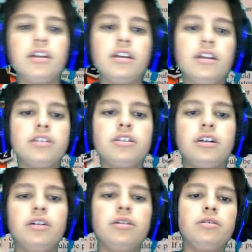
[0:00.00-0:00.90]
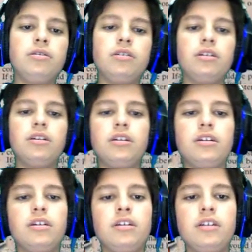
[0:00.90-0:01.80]
So
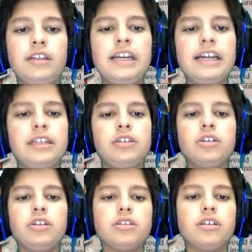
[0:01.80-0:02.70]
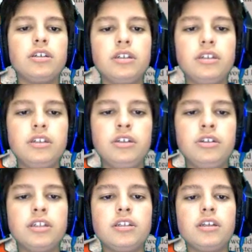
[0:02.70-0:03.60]
yeah, you just use
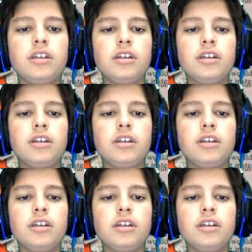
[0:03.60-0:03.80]
it,